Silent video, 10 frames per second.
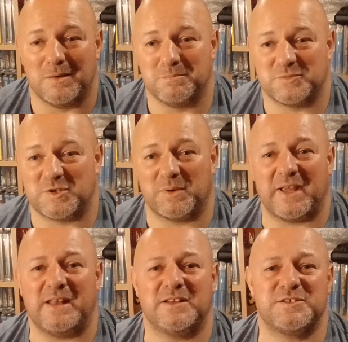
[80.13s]
So
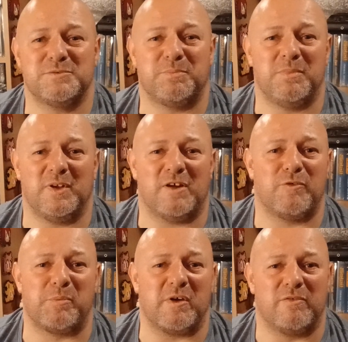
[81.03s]
again, this is
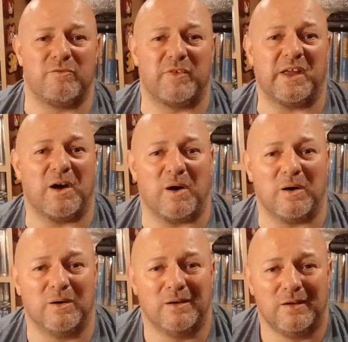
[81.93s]
another bit of a VR.